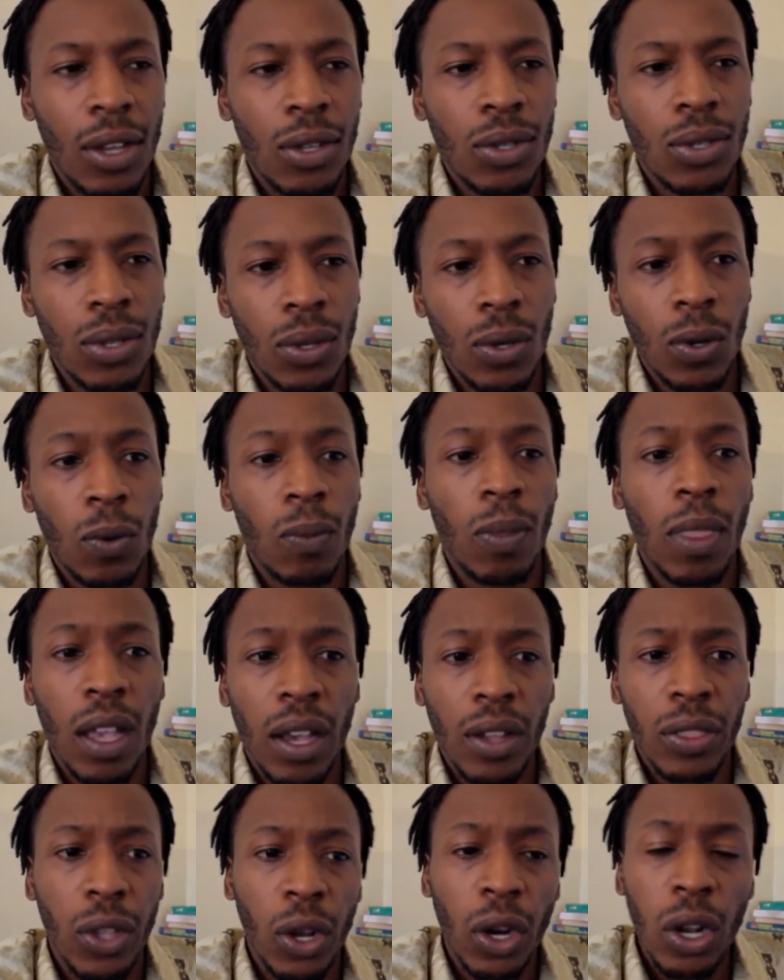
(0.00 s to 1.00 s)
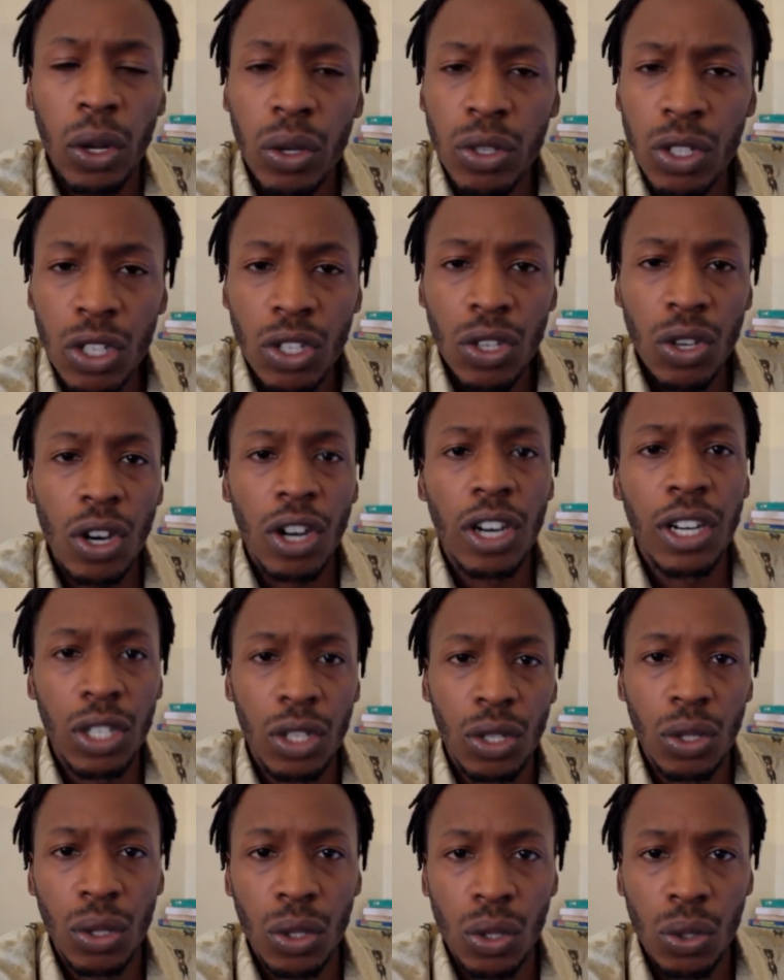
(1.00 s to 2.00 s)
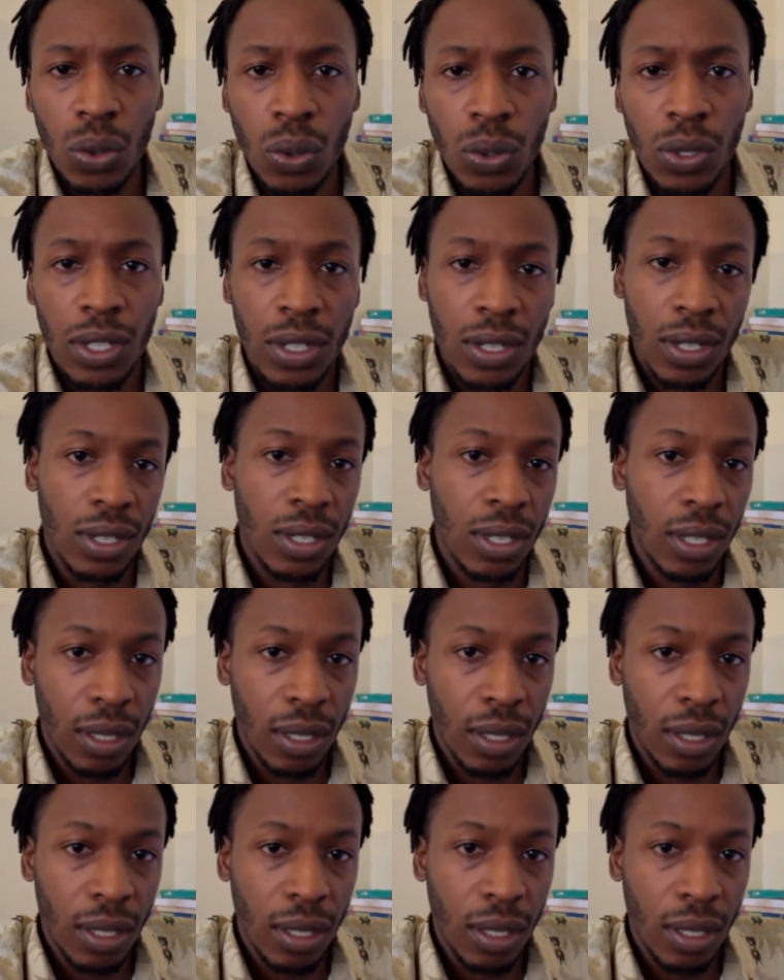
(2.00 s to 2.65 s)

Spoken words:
So the closer you are to the sources,